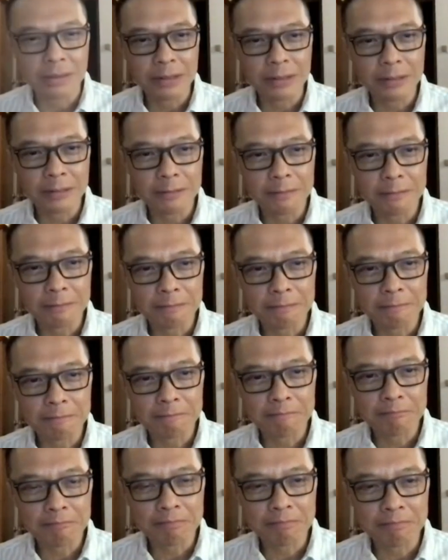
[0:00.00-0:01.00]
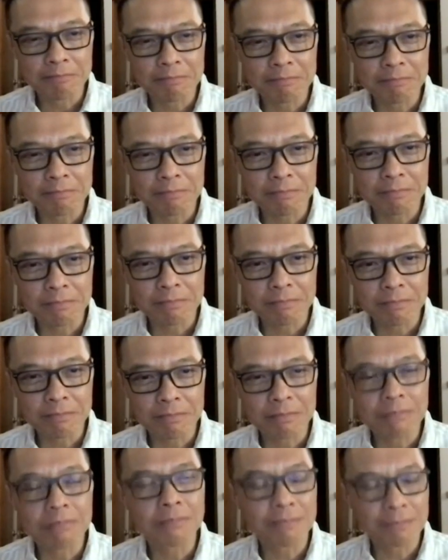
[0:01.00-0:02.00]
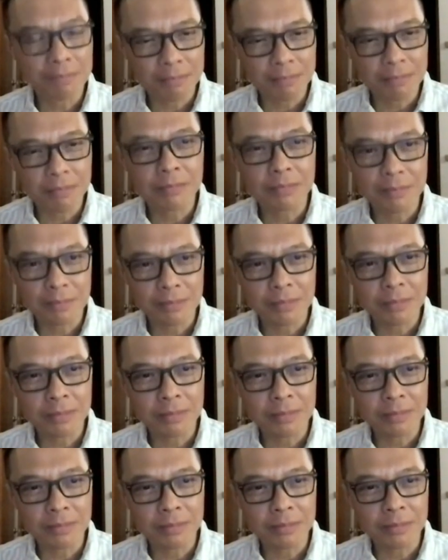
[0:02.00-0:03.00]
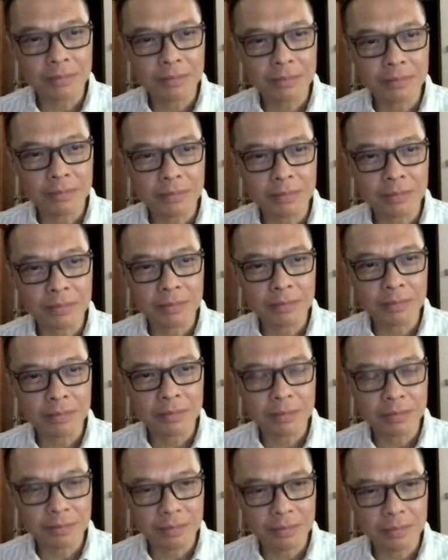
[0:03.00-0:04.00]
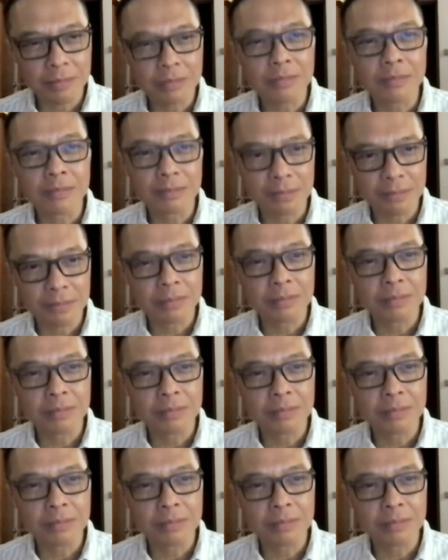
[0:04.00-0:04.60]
This person isn't speaking.